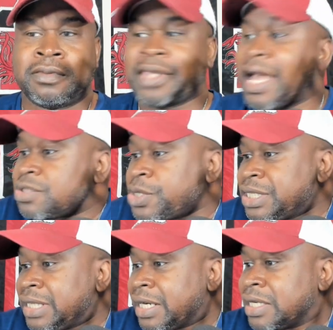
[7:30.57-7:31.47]
That's what she
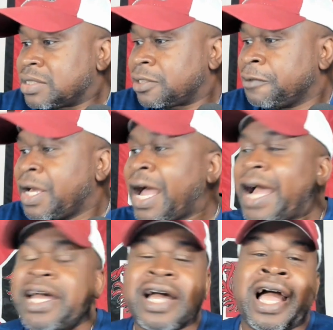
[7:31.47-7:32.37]
does. I
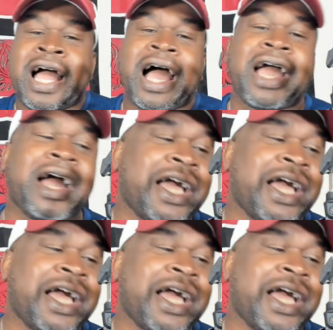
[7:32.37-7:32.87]
hear, I,